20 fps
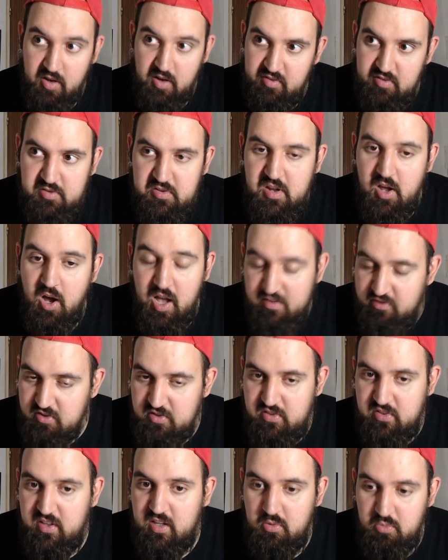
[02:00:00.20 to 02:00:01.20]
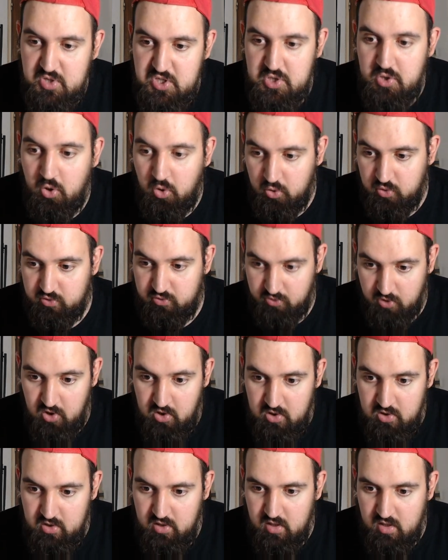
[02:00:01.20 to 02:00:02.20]
every, everything which goes
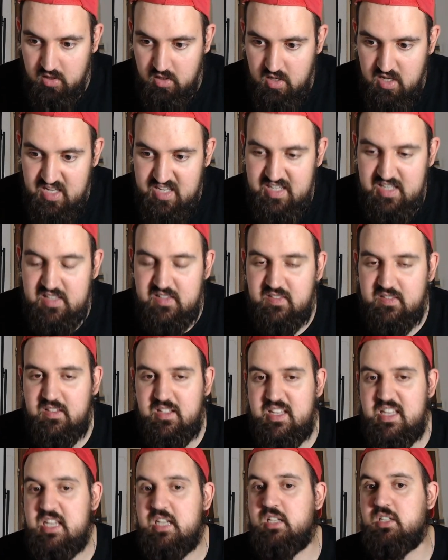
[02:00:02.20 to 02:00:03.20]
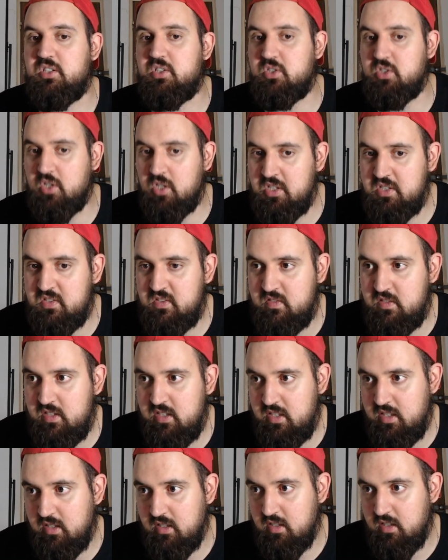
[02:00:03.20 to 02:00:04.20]
wrong, it's
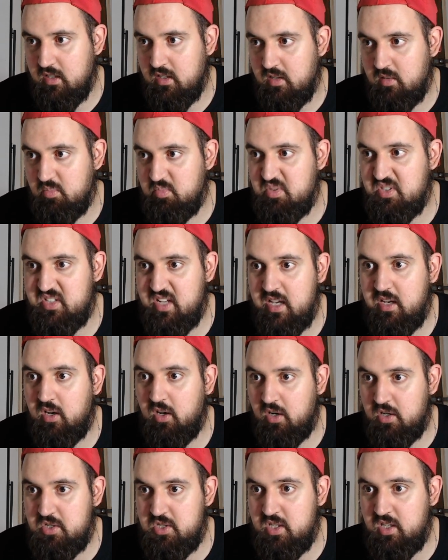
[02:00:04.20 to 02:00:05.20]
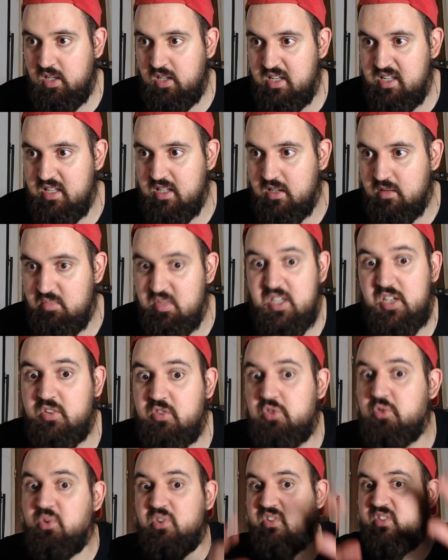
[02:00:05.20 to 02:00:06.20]
exhausting psychologically
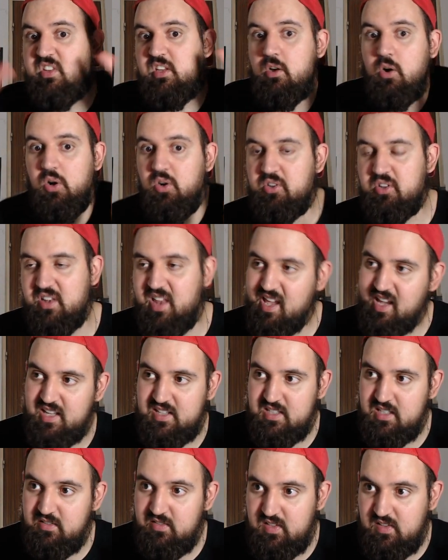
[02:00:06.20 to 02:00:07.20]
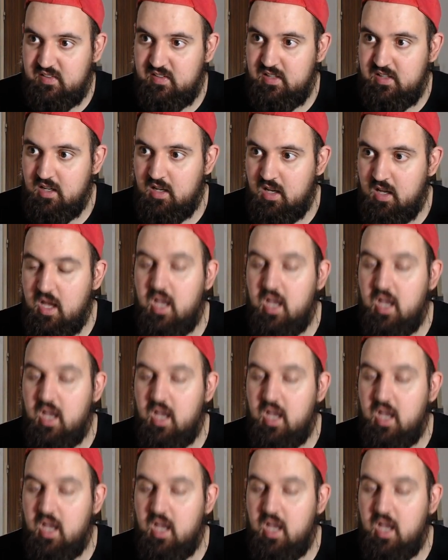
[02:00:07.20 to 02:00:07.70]
because you see all the negativity.